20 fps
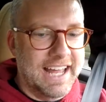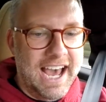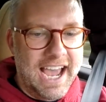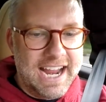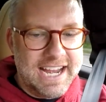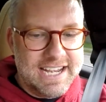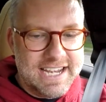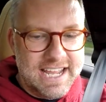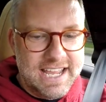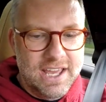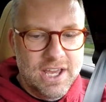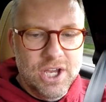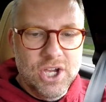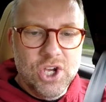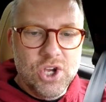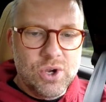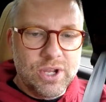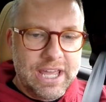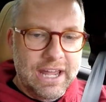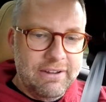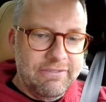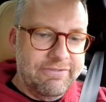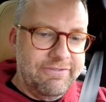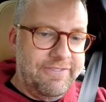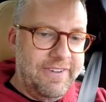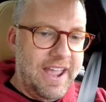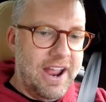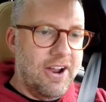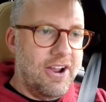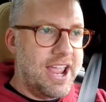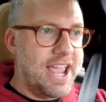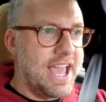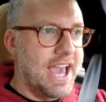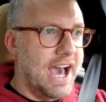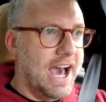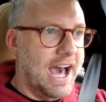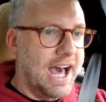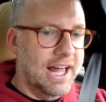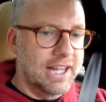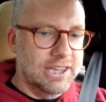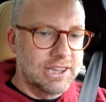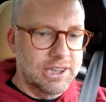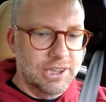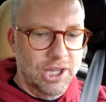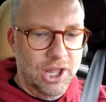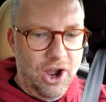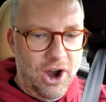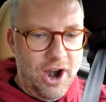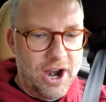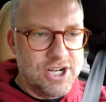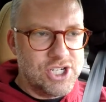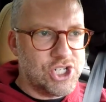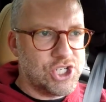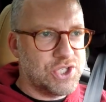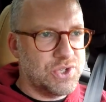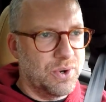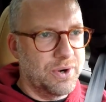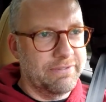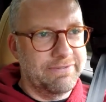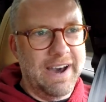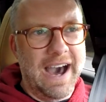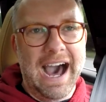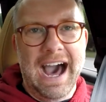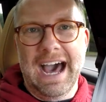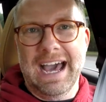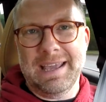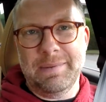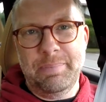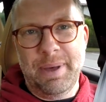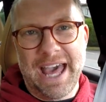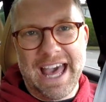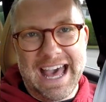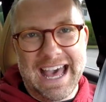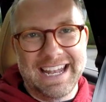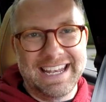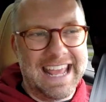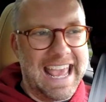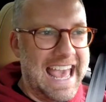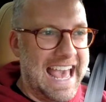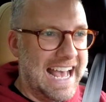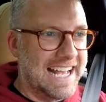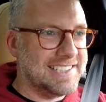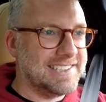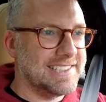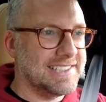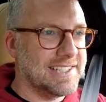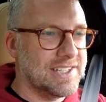You get a very large sort of iPad-esque